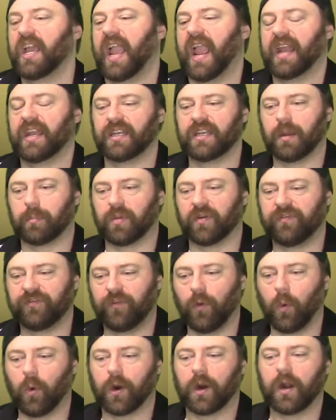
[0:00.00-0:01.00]
And in number
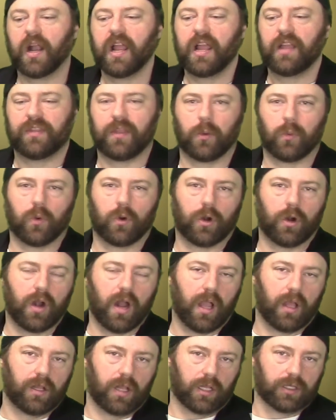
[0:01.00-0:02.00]
4, there were
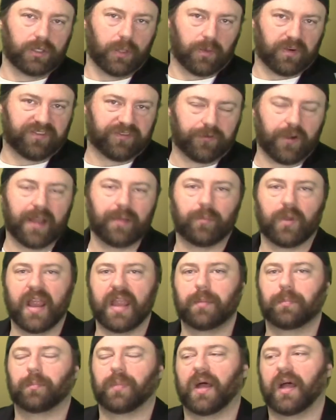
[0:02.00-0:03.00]
a lower frame
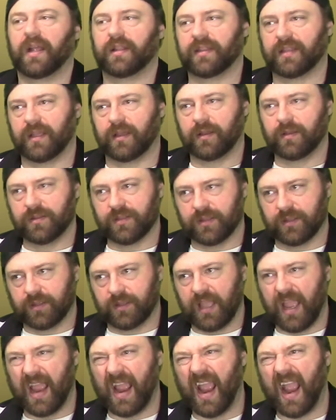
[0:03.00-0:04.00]
rate, but
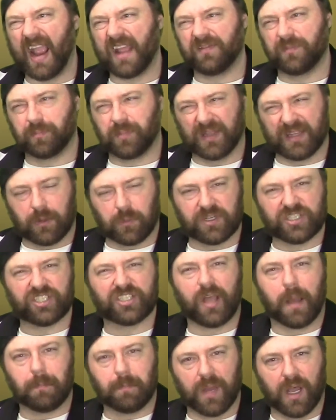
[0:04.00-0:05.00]
there were
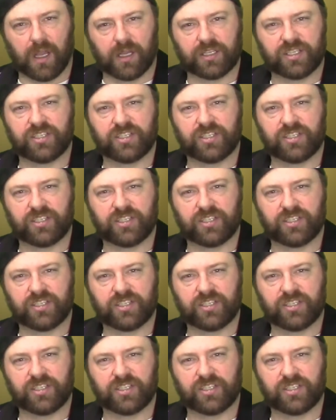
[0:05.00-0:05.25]
some bugs.